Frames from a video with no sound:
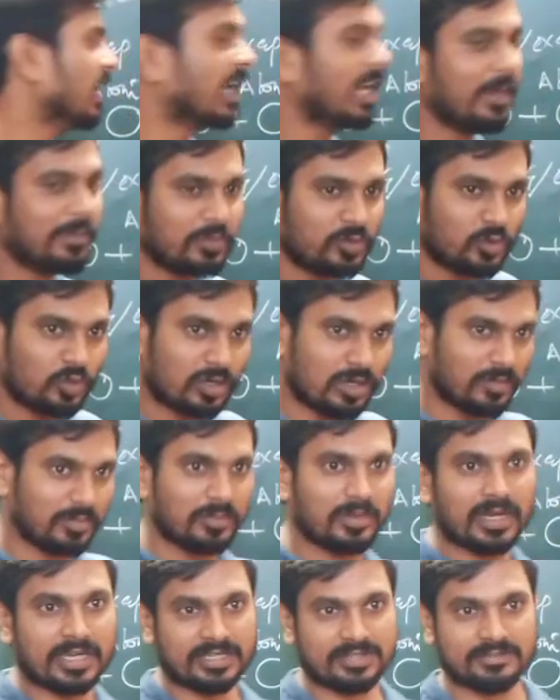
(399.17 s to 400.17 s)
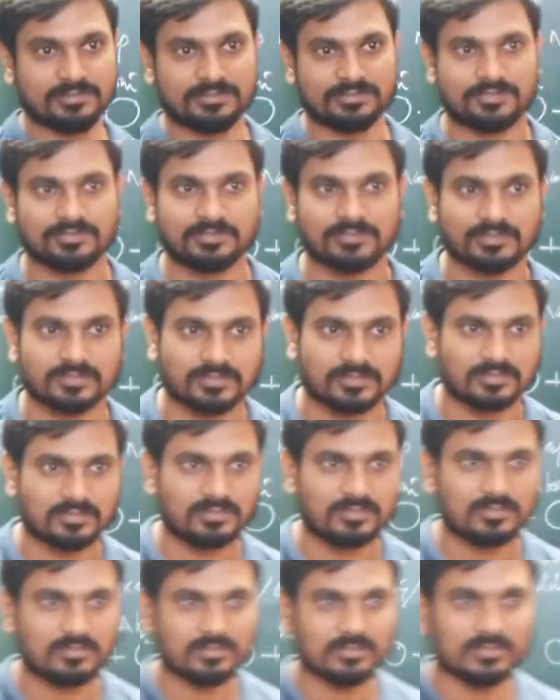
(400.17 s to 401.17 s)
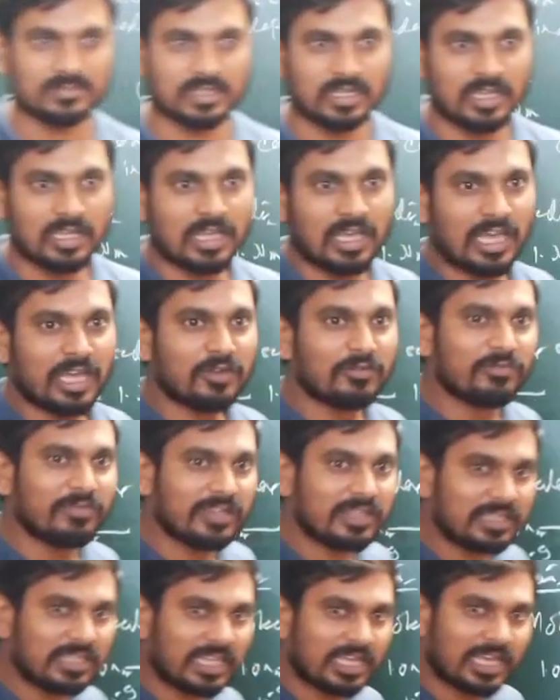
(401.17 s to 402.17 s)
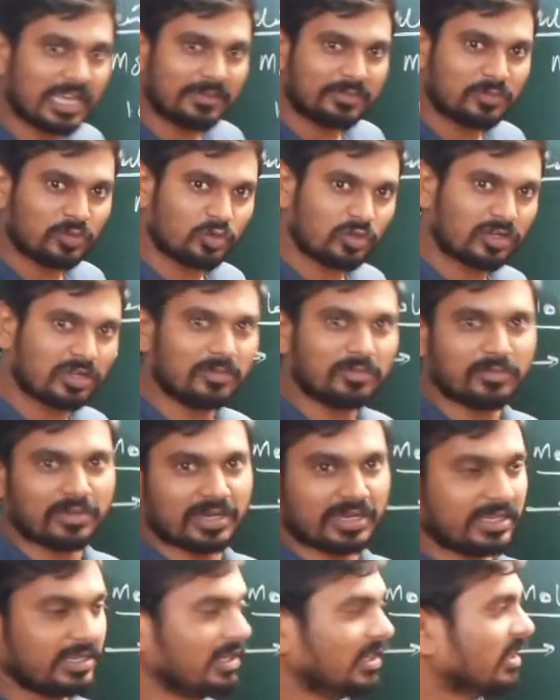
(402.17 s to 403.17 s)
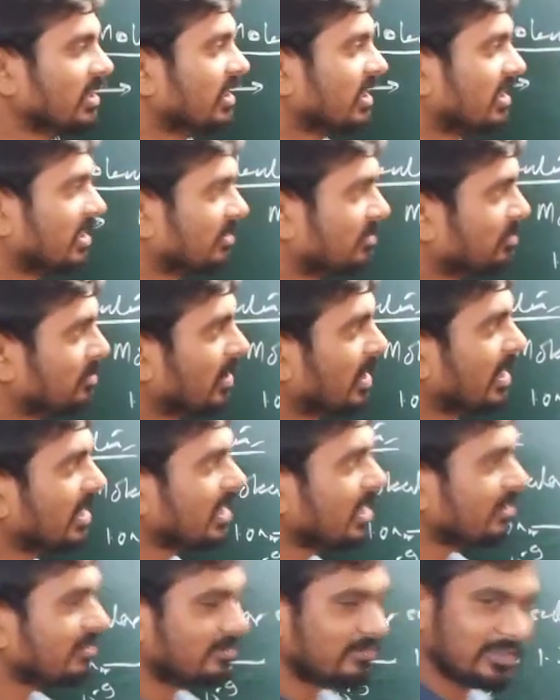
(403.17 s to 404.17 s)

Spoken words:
have to combine. And when they have to combine, combining